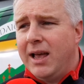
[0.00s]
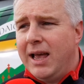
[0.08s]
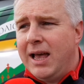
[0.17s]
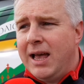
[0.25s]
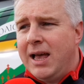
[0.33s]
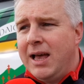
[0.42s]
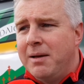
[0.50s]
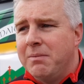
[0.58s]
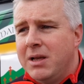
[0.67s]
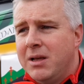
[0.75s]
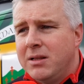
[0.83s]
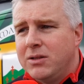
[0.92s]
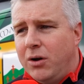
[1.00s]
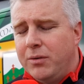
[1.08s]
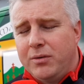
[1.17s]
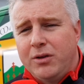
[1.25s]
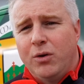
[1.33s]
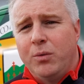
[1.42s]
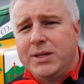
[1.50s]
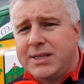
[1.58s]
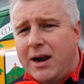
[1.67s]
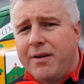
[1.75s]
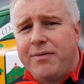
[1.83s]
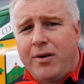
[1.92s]
Uh, thought, you know, we
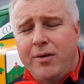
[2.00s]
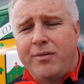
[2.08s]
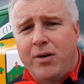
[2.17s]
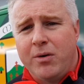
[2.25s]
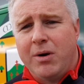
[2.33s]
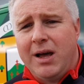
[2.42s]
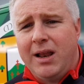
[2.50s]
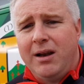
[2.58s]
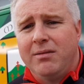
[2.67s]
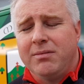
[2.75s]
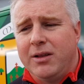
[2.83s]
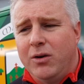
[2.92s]
started very, very well.